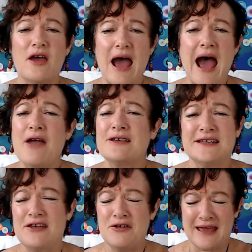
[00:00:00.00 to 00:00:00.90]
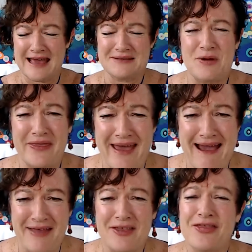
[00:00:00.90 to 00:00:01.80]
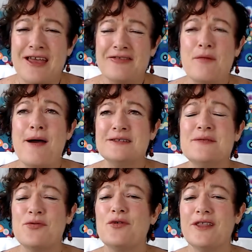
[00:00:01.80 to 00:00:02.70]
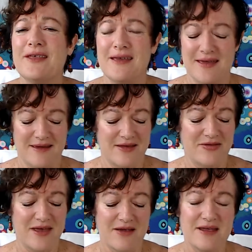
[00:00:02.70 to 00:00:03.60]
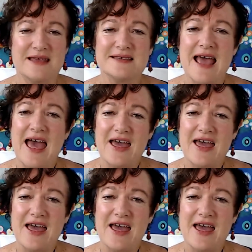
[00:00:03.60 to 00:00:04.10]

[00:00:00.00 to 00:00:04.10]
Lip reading: R&T, who cares what they are. The most important thing there is,